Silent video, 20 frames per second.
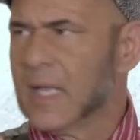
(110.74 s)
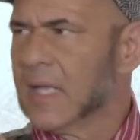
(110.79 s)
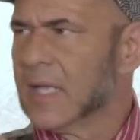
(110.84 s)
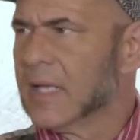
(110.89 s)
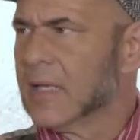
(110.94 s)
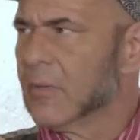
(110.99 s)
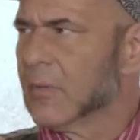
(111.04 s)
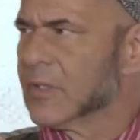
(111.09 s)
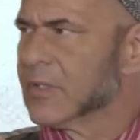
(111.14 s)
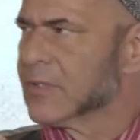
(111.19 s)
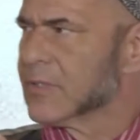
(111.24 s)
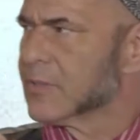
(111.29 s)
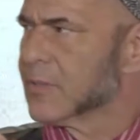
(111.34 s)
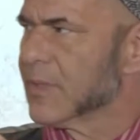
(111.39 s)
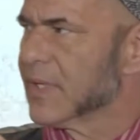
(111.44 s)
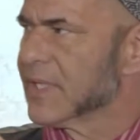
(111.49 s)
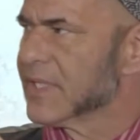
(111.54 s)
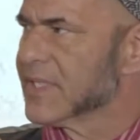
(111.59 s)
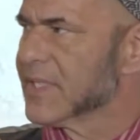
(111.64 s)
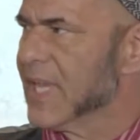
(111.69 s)
wonders, what
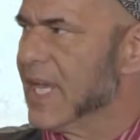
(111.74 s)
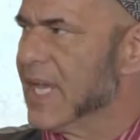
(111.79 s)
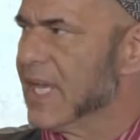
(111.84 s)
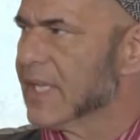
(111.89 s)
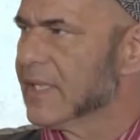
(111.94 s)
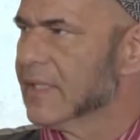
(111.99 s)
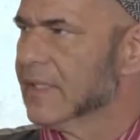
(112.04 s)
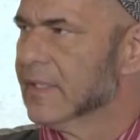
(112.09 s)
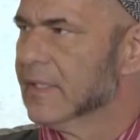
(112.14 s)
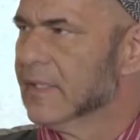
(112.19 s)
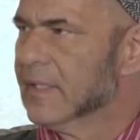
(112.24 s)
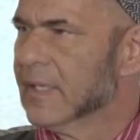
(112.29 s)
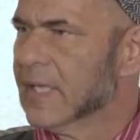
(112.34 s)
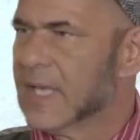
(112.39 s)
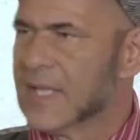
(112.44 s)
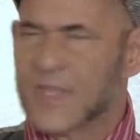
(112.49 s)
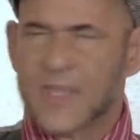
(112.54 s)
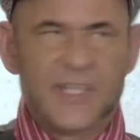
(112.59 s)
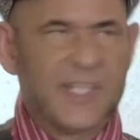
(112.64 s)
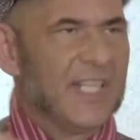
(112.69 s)
is that?
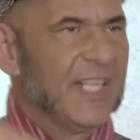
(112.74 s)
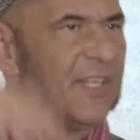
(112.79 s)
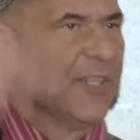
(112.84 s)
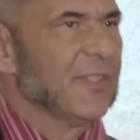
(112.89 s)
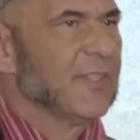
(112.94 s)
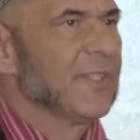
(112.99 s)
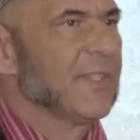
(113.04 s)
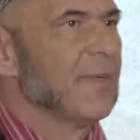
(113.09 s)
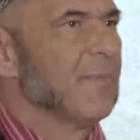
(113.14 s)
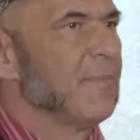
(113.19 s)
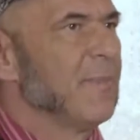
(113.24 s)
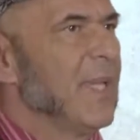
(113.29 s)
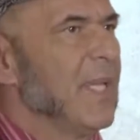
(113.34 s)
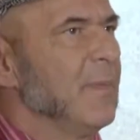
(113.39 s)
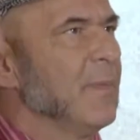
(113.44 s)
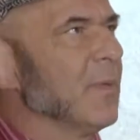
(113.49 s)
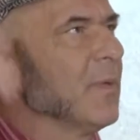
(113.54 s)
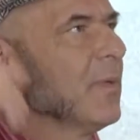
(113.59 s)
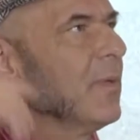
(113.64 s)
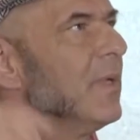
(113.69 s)
Then he hears some
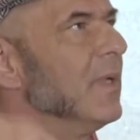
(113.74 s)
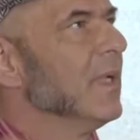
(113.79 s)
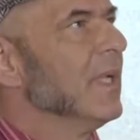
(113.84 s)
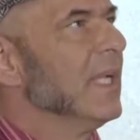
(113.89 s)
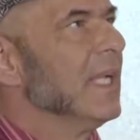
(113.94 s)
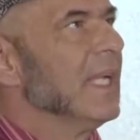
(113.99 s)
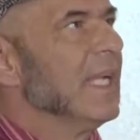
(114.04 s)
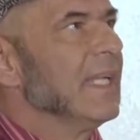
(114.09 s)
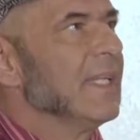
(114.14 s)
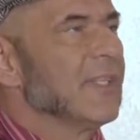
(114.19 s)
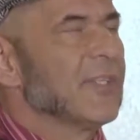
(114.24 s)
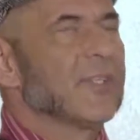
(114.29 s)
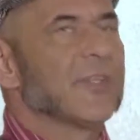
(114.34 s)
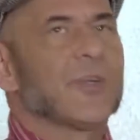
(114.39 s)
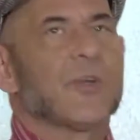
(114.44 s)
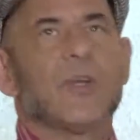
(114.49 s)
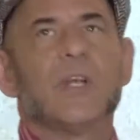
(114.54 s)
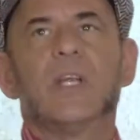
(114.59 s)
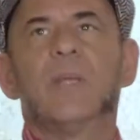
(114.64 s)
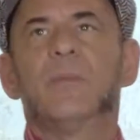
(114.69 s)
people
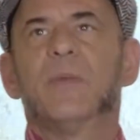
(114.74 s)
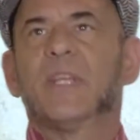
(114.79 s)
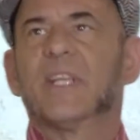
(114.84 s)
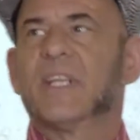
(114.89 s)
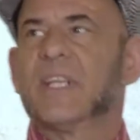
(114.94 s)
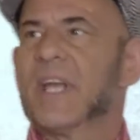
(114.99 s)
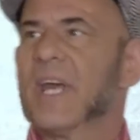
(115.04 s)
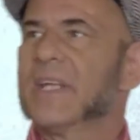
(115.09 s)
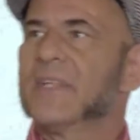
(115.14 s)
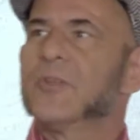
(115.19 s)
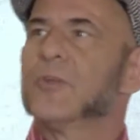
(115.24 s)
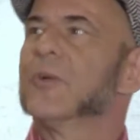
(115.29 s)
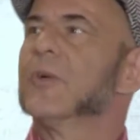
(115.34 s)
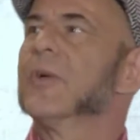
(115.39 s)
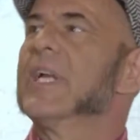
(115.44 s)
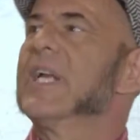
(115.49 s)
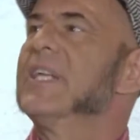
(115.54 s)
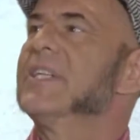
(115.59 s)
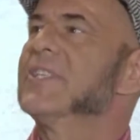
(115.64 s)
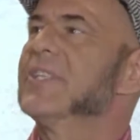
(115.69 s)
screaming in
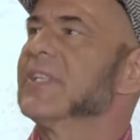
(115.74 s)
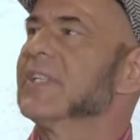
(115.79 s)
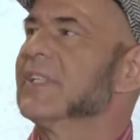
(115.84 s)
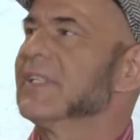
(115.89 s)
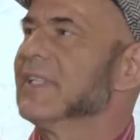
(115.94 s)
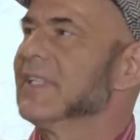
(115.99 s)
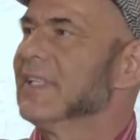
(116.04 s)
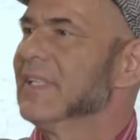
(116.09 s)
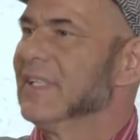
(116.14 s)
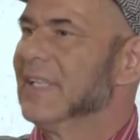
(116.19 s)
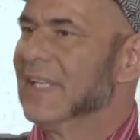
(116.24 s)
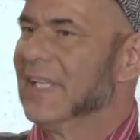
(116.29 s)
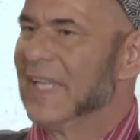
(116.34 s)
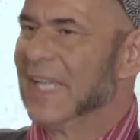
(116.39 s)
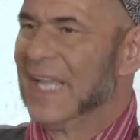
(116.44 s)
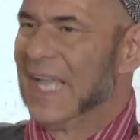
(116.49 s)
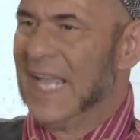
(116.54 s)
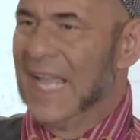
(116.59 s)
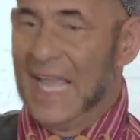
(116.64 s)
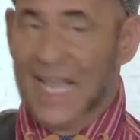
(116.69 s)
adoration.
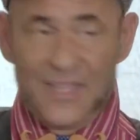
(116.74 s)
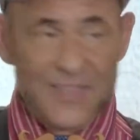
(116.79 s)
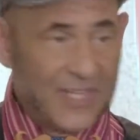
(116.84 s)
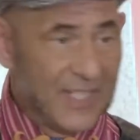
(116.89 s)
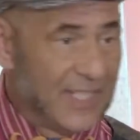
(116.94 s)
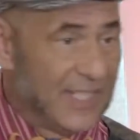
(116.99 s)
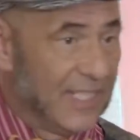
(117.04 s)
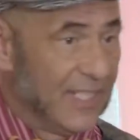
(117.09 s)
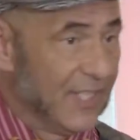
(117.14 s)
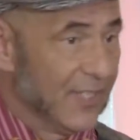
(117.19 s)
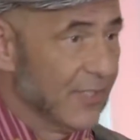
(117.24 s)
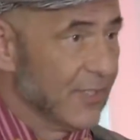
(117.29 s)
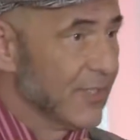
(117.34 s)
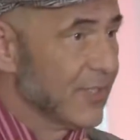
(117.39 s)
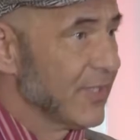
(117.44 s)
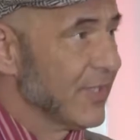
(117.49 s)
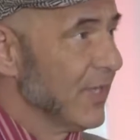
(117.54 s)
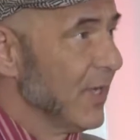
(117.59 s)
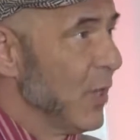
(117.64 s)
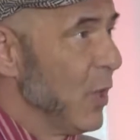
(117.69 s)
And then he
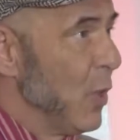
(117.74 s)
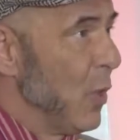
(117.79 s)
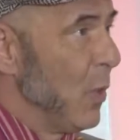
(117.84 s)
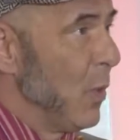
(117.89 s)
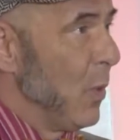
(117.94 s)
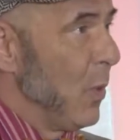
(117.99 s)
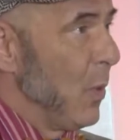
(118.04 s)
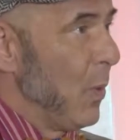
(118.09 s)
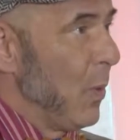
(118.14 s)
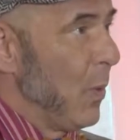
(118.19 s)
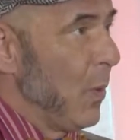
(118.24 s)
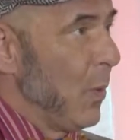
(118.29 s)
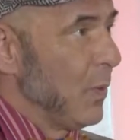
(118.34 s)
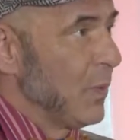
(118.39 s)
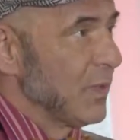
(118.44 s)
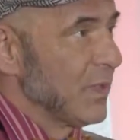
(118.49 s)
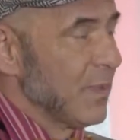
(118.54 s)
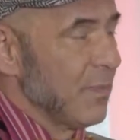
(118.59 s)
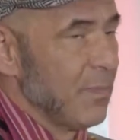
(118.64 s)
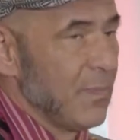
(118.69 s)
hears
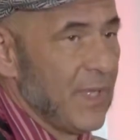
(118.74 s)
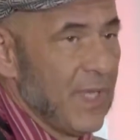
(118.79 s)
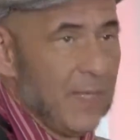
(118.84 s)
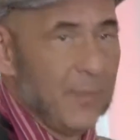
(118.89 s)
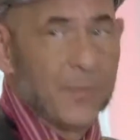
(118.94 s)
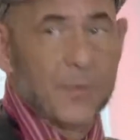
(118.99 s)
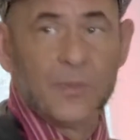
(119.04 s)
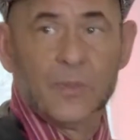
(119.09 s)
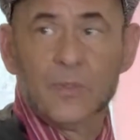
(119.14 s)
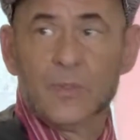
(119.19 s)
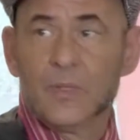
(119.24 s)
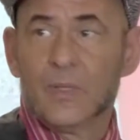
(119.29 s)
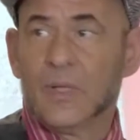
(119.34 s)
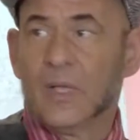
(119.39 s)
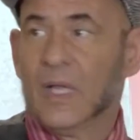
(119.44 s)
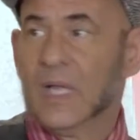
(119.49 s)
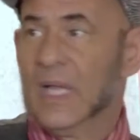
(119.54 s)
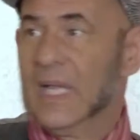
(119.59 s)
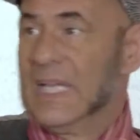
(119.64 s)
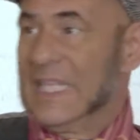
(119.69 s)
some people
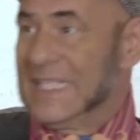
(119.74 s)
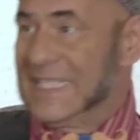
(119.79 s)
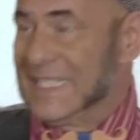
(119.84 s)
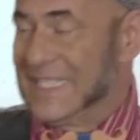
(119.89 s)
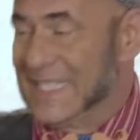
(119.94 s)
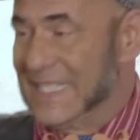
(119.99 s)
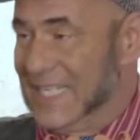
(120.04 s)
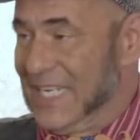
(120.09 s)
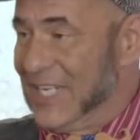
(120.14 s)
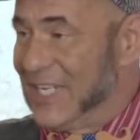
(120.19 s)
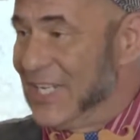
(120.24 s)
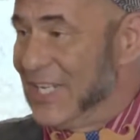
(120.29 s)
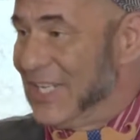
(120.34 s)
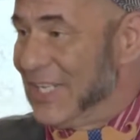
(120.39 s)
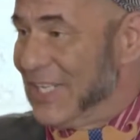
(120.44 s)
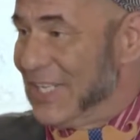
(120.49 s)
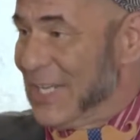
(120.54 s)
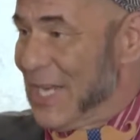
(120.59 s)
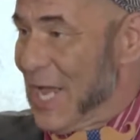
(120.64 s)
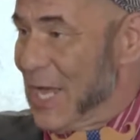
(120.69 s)
singing
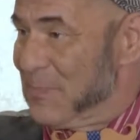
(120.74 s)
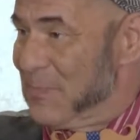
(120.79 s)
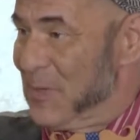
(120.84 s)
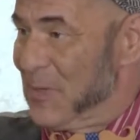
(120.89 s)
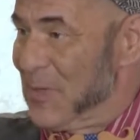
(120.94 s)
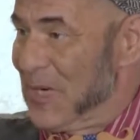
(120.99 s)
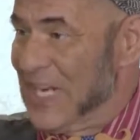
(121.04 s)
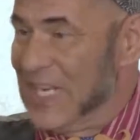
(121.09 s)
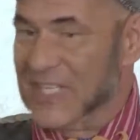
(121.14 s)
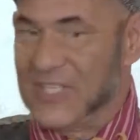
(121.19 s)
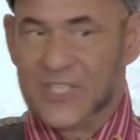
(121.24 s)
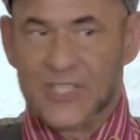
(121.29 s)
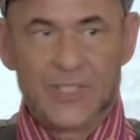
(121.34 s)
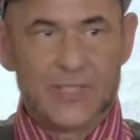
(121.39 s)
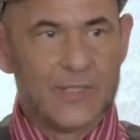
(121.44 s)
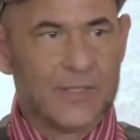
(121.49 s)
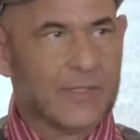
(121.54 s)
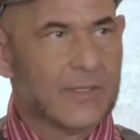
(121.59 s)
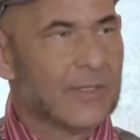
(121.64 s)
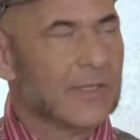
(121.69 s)
in admiration.
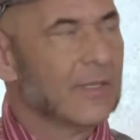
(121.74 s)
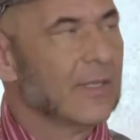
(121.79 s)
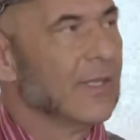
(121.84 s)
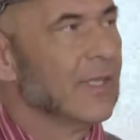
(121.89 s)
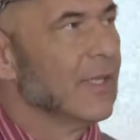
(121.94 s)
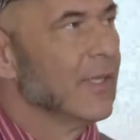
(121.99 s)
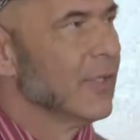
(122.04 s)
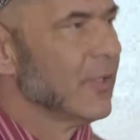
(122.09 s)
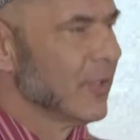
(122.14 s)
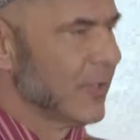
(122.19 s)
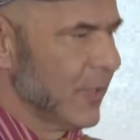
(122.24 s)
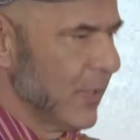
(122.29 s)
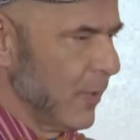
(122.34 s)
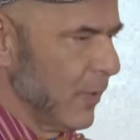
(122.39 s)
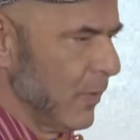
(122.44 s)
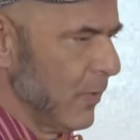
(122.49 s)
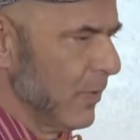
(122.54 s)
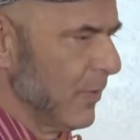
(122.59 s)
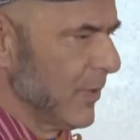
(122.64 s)
So the